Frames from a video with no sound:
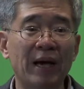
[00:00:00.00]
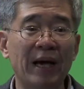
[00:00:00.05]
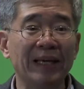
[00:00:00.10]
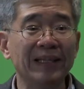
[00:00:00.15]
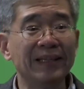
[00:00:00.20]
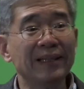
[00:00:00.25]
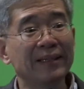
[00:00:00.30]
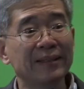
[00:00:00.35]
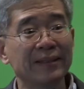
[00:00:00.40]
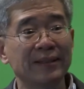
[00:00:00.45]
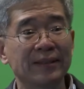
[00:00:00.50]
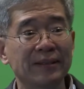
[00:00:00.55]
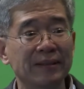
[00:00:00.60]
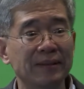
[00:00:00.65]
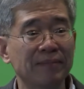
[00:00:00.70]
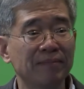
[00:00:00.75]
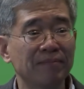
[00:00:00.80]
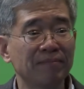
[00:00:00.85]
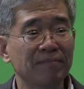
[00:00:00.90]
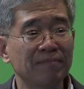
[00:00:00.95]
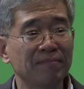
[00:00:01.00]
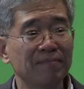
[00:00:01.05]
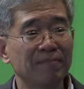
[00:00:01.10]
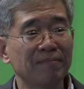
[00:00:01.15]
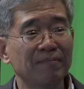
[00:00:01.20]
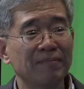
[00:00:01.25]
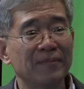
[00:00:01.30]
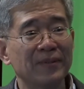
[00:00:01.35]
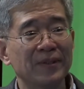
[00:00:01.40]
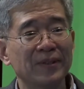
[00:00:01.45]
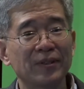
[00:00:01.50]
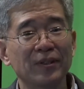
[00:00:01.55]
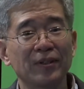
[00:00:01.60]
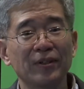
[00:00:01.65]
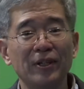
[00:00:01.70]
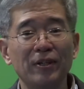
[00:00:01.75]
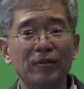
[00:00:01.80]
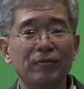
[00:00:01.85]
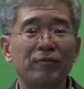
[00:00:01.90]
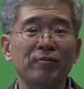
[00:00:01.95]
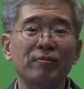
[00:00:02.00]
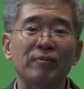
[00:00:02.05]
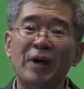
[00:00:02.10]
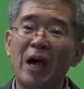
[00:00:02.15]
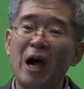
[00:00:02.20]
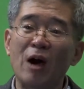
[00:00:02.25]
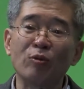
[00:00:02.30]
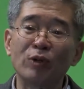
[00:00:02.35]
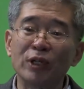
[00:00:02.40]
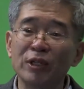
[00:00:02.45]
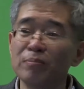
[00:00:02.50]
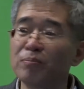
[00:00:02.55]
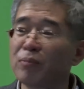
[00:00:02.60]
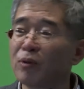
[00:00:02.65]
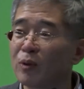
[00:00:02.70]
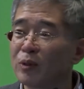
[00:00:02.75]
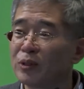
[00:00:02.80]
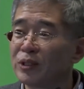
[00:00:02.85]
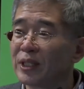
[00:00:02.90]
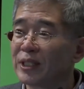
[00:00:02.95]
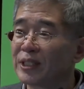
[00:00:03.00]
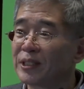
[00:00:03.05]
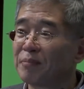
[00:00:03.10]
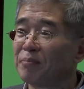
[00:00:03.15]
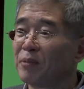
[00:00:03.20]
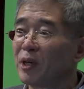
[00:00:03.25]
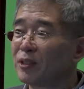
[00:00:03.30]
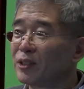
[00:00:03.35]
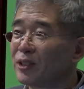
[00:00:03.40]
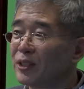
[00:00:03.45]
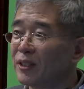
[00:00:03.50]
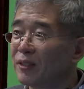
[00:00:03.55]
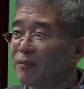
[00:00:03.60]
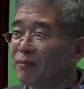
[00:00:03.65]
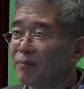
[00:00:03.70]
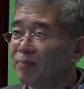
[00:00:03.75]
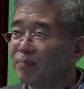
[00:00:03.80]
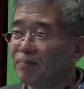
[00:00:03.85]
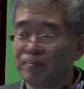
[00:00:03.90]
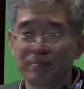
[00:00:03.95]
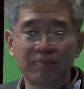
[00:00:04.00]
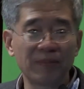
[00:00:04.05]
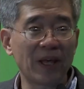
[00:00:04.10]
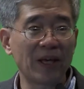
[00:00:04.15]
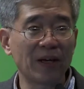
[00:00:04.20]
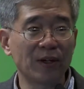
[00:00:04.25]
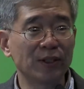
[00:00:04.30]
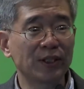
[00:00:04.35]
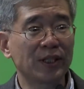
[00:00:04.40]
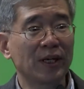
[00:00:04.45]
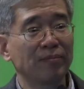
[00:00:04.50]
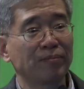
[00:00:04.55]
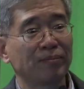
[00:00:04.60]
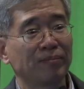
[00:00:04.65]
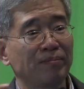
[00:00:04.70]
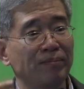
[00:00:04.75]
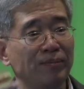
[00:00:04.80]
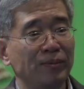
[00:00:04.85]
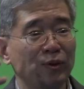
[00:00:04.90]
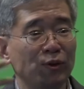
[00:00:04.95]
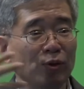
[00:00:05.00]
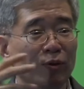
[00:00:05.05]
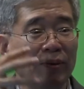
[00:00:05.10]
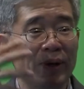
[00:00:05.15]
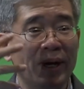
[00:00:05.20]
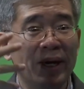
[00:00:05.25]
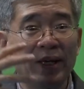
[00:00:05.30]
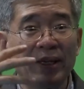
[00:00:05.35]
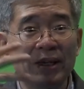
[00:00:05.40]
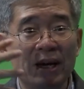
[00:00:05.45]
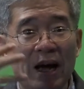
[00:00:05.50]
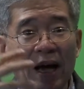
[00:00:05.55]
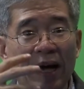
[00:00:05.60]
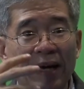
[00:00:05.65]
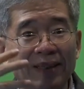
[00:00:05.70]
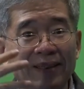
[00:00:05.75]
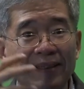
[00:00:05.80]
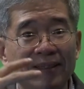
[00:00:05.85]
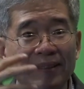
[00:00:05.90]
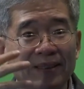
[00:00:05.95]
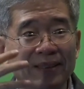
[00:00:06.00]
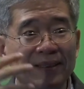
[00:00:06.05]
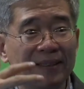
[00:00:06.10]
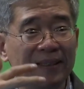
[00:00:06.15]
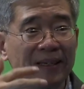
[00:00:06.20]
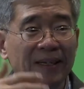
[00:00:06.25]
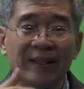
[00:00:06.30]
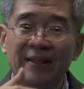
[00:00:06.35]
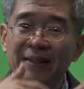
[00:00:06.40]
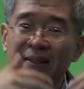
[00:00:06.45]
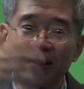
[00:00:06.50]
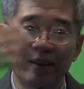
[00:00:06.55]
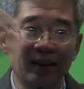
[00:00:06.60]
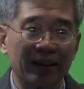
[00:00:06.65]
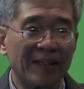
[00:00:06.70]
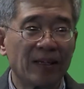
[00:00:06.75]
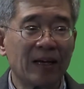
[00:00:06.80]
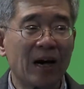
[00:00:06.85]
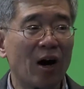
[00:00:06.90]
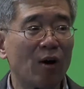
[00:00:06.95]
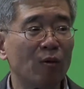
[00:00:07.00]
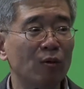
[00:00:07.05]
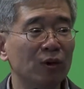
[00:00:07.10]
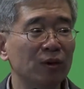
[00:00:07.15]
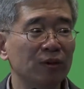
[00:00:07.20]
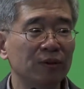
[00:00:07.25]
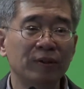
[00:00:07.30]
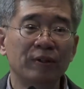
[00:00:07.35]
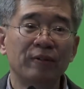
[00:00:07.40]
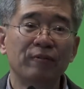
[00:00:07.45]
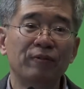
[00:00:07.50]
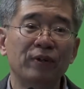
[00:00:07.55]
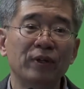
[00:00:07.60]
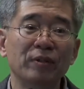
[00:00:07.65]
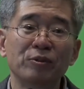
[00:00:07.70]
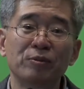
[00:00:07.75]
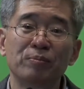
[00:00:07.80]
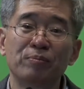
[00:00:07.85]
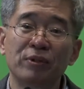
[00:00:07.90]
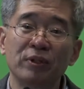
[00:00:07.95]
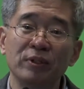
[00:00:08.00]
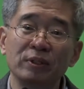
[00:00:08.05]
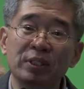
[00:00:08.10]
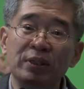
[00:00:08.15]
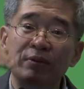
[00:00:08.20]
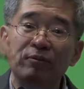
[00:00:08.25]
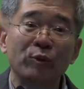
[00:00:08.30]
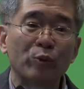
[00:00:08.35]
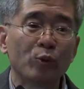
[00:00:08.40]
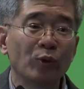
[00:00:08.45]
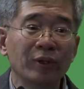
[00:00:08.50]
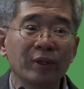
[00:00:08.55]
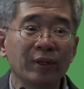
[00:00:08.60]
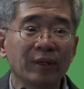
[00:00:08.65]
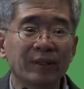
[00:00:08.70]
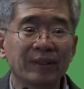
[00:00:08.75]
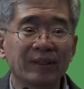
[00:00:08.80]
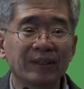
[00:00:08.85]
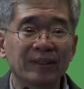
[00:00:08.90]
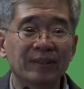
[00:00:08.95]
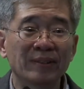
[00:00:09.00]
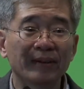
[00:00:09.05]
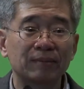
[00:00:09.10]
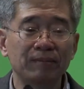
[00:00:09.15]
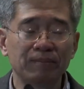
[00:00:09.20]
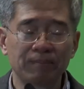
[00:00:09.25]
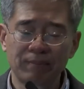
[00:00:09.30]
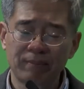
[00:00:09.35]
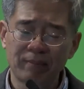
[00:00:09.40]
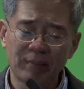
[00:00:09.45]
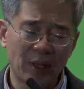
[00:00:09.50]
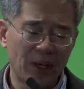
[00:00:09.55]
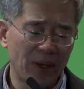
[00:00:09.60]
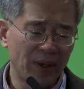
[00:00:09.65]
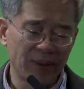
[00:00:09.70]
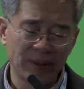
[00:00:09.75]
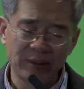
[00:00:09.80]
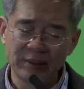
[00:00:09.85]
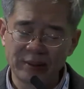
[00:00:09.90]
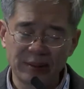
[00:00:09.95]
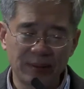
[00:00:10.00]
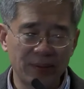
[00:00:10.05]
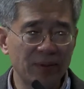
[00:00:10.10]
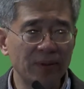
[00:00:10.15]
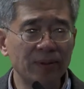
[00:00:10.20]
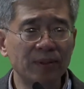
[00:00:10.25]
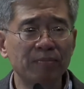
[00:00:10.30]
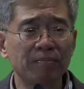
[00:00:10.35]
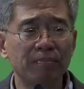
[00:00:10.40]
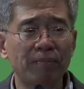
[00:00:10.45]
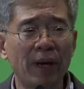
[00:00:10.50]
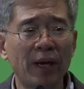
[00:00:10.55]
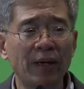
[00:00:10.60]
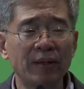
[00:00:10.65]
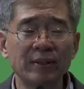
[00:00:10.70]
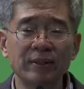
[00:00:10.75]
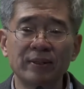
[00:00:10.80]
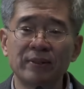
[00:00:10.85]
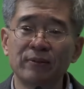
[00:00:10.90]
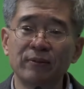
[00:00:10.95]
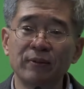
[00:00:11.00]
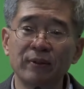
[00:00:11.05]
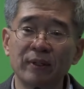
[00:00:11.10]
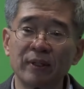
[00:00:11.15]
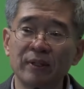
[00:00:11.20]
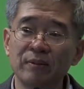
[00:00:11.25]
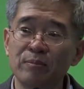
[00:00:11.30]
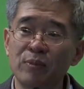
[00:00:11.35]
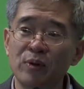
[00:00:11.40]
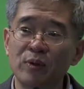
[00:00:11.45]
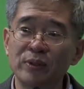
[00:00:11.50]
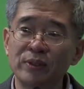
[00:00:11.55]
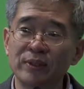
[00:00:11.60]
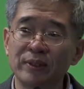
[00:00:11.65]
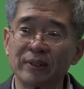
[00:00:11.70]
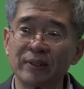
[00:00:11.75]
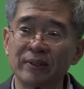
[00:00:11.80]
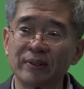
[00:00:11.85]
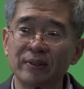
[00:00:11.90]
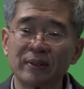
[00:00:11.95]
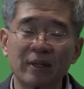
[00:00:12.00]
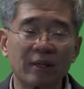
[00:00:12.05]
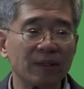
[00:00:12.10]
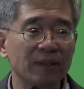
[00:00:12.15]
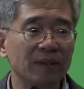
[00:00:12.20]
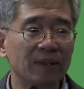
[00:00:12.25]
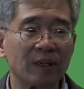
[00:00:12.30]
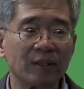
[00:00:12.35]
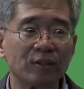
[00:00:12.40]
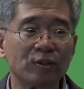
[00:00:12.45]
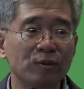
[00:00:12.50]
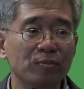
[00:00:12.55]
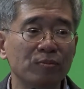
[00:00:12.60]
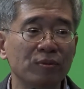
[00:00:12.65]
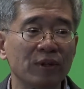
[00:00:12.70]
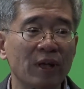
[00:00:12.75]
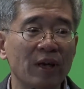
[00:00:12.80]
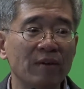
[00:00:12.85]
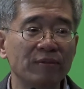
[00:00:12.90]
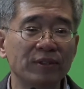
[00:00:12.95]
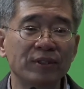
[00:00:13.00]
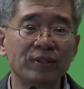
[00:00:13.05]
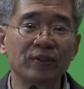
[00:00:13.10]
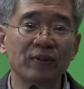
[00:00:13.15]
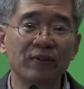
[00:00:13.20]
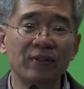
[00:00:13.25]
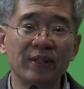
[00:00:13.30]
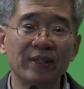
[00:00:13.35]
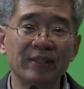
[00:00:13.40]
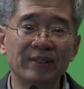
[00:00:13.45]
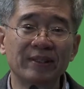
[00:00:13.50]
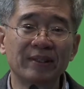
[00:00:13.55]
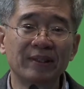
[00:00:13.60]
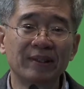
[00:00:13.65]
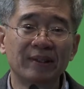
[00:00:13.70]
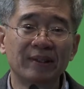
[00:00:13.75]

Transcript: ideas. So if our employees are smart enough, they adopt so many ideas, and our firm's productivity will increase. I think this pattern is really important. I'd like to put emphasis on this.